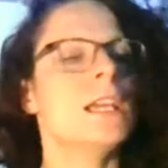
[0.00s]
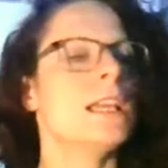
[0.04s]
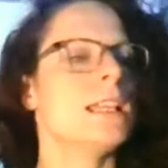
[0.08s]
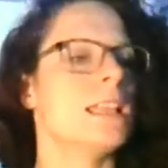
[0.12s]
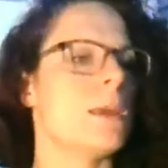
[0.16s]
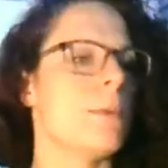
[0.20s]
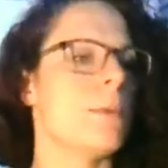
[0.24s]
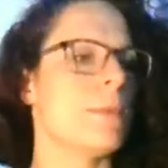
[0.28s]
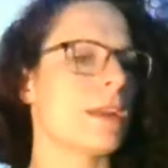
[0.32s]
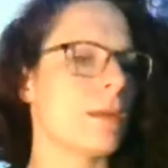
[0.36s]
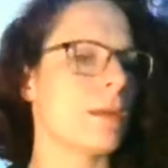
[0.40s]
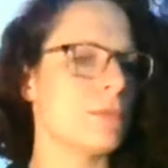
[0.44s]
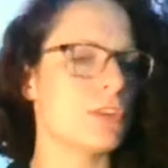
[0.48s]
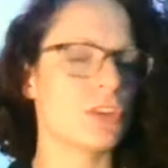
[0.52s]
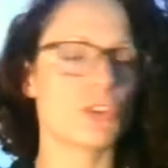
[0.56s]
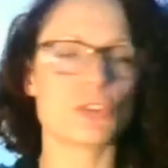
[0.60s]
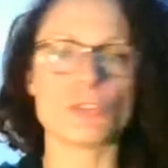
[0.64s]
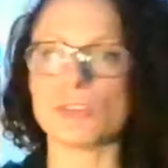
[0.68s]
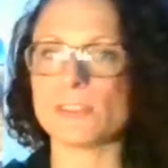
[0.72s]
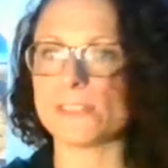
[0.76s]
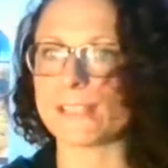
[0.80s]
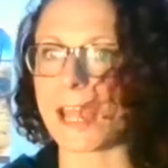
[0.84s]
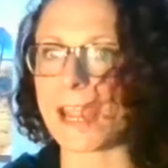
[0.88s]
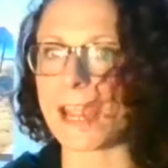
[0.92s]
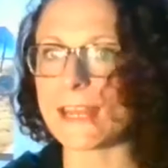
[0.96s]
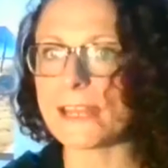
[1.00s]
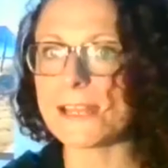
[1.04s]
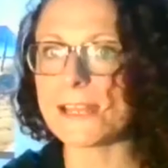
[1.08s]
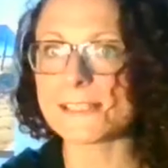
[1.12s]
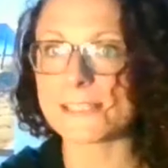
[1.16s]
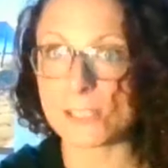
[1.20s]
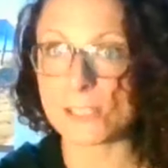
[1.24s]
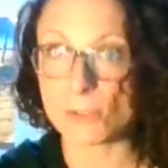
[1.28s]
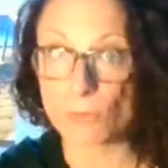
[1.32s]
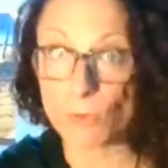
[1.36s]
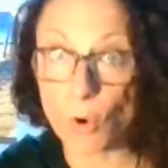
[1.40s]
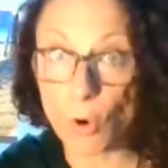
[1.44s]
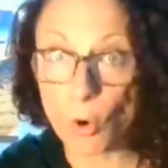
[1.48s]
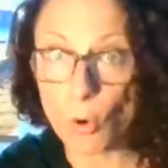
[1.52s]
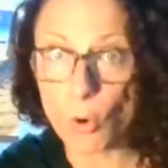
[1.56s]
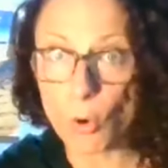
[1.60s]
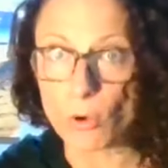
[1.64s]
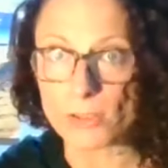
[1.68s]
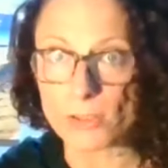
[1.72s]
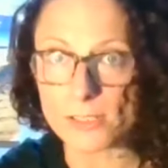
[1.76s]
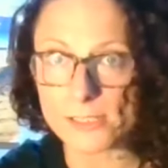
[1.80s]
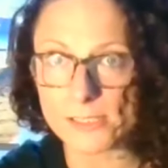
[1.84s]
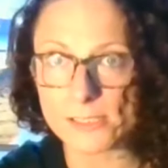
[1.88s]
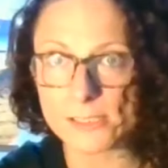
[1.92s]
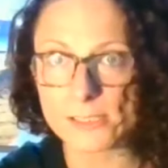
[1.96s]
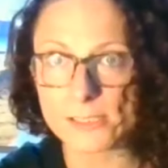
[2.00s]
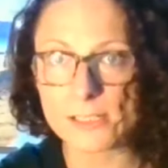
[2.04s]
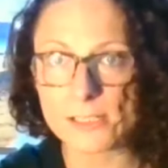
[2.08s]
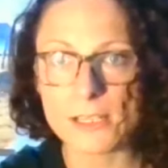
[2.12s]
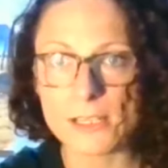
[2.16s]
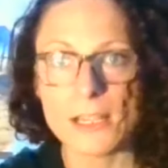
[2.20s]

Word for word: Then we come to crusaders, they're a horse.